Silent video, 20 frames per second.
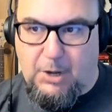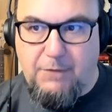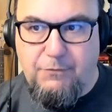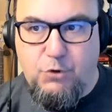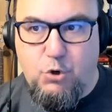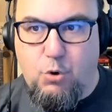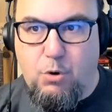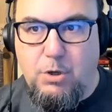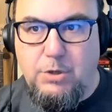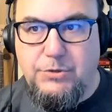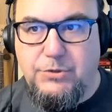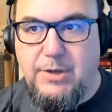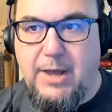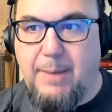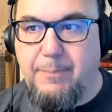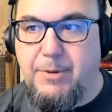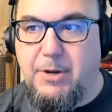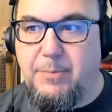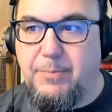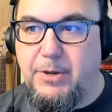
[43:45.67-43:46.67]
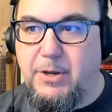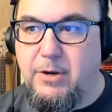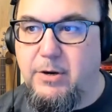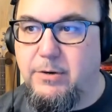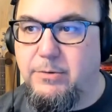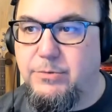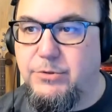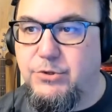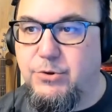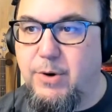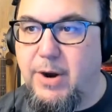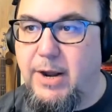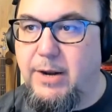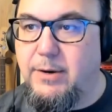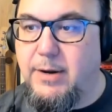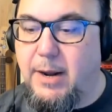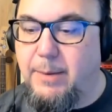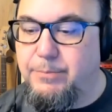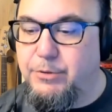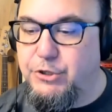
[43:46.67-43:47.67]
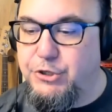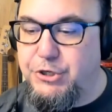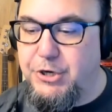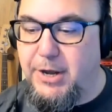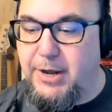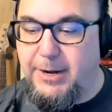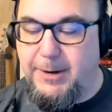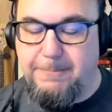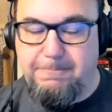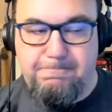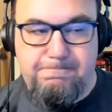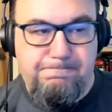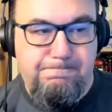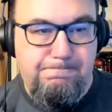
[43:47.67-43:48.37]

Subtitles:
Of course. Happy to be here. It was great. I appreciate it.